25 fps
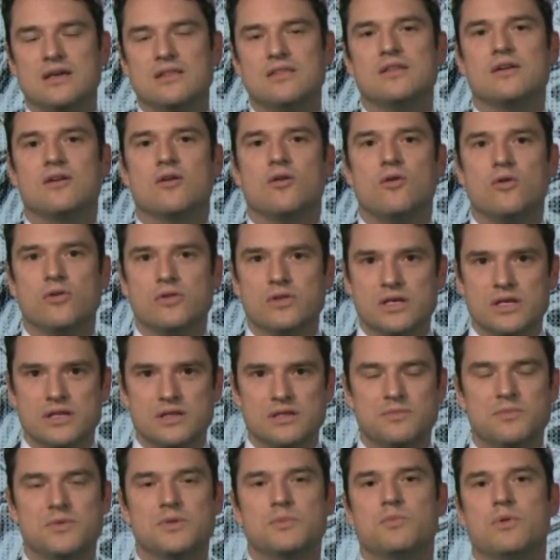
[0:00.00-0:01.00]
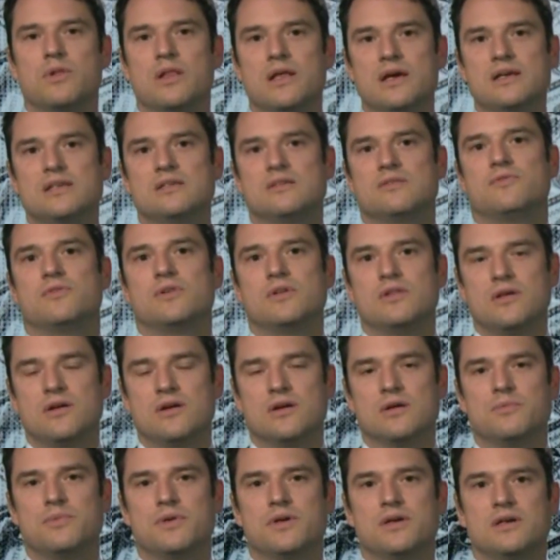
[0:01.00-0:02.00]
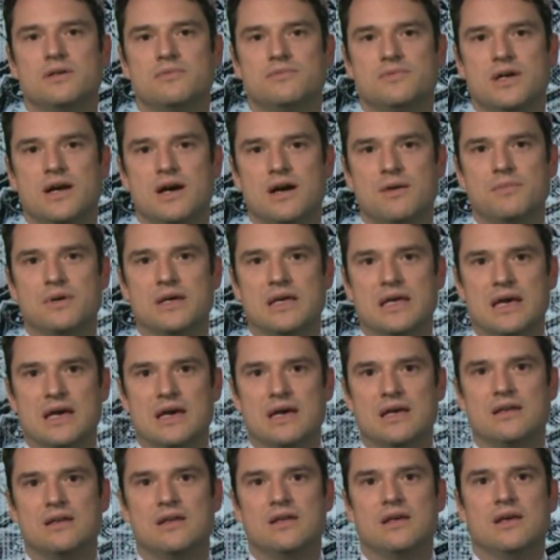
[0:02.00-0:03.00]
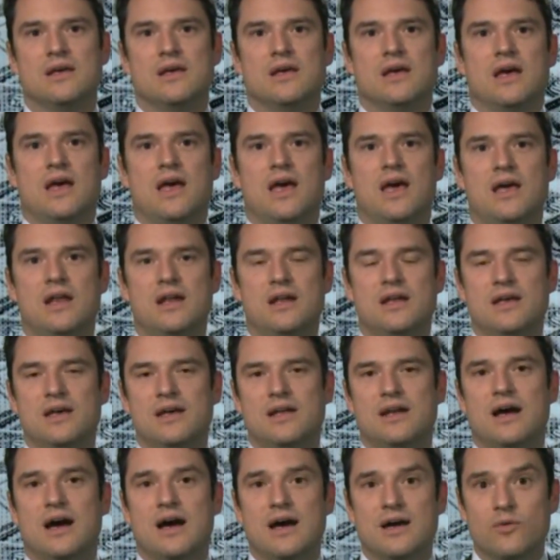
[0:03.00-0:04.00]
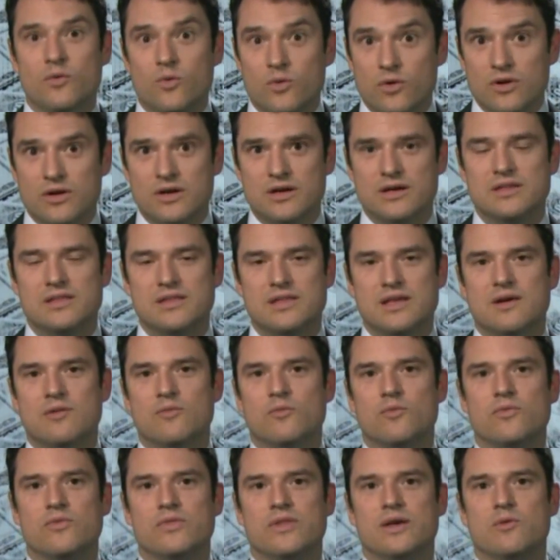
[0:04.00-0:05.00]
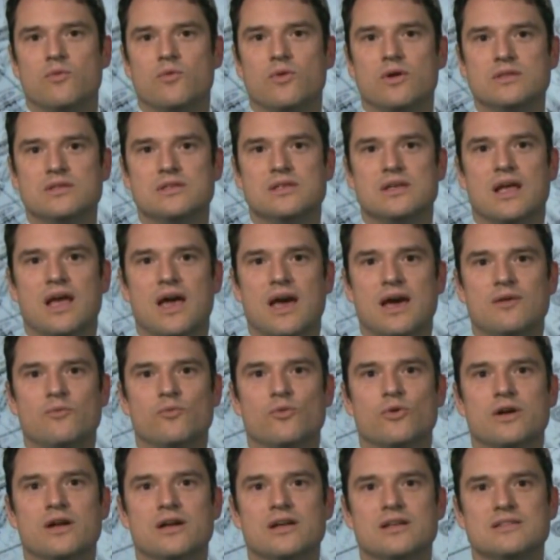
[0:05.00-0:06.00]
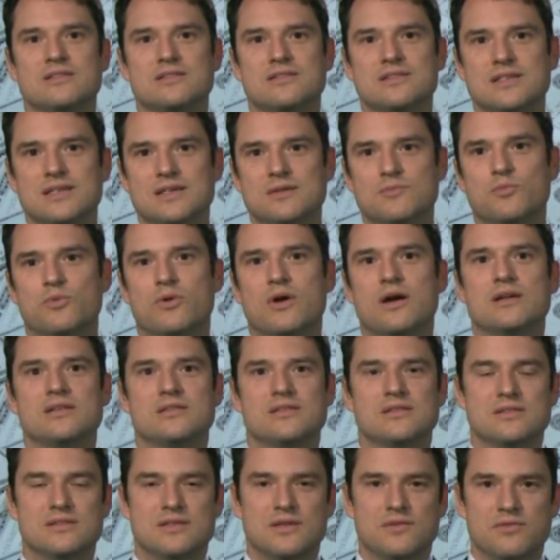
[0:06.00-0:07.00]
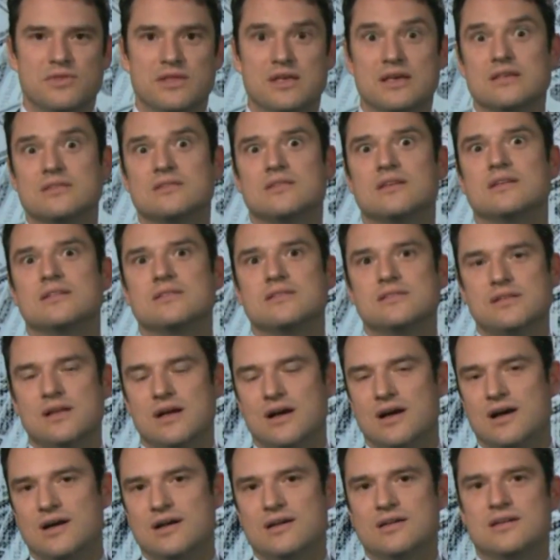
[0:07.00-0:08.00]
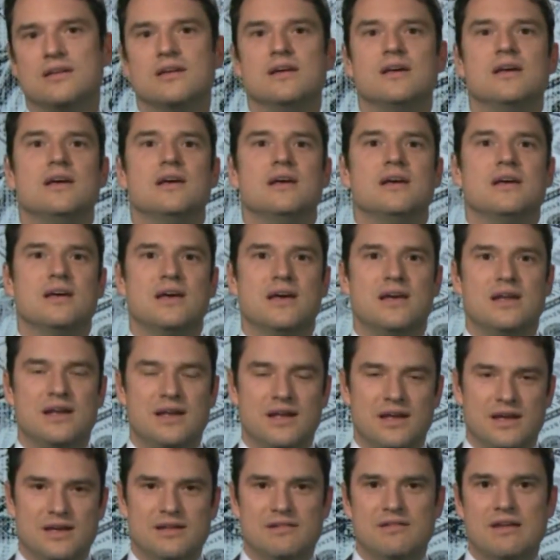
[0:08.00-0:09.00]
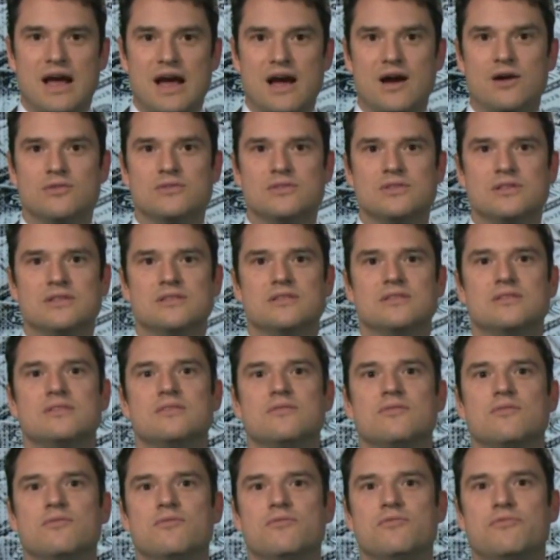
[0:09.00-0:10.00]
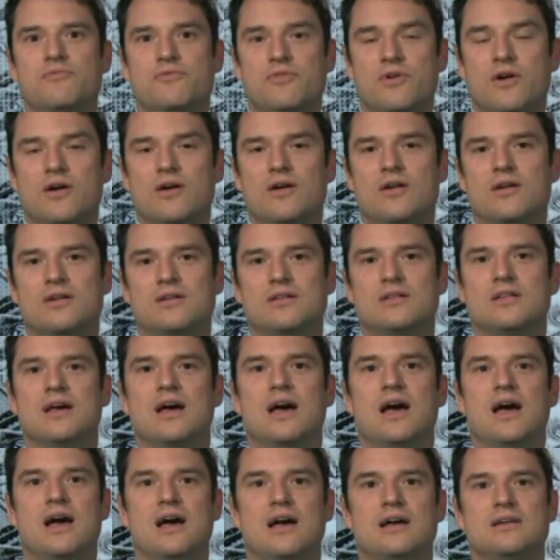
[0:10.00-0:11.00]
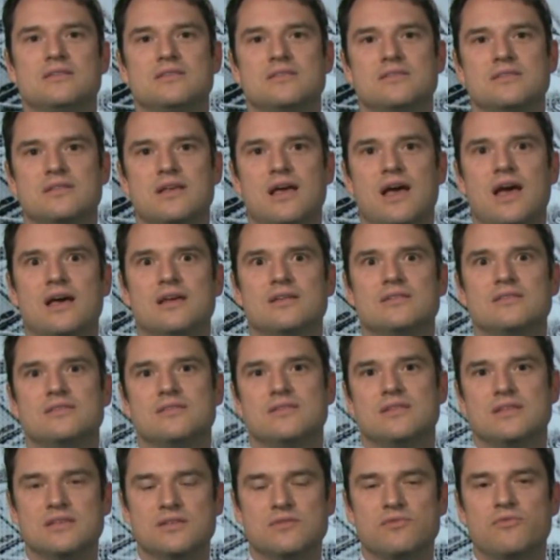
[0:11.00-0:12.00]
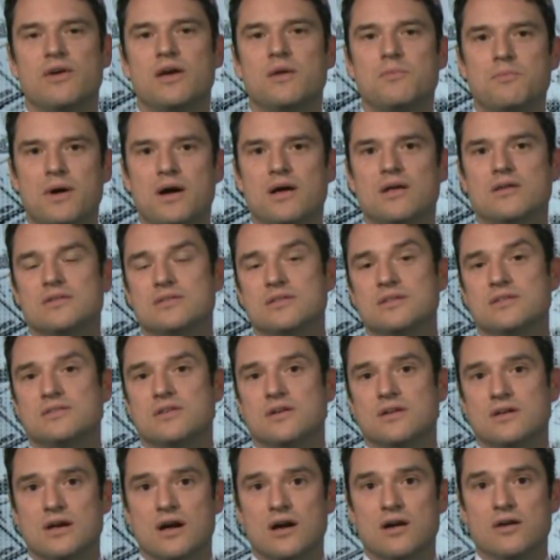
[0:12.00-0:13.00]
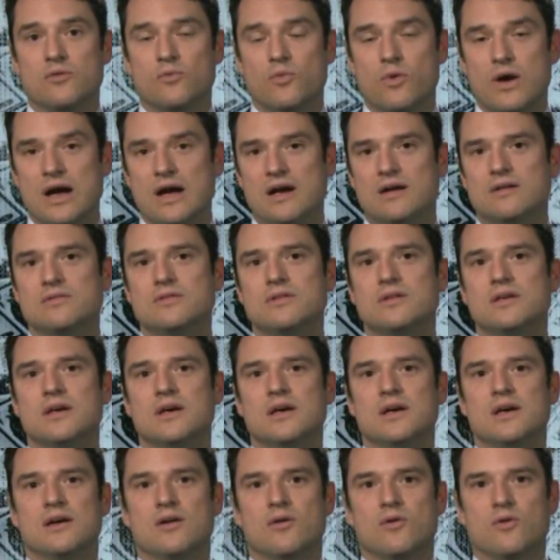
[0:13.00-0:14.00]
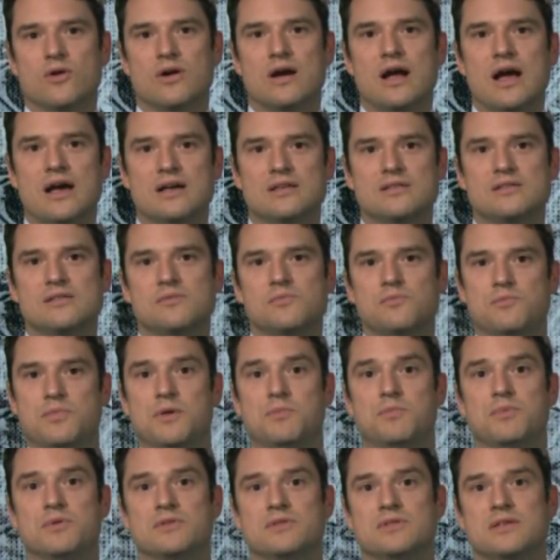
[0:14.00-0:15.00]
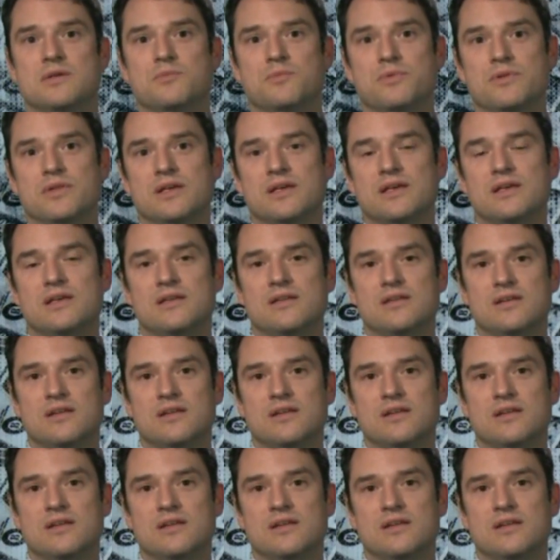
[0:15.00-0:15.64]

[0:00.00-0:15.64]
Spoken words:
They're holding them in place for a long period of time again. And I worry that once again we're going to see prices of things like stock and houses fall as these Fed policies are unwound, or as people simply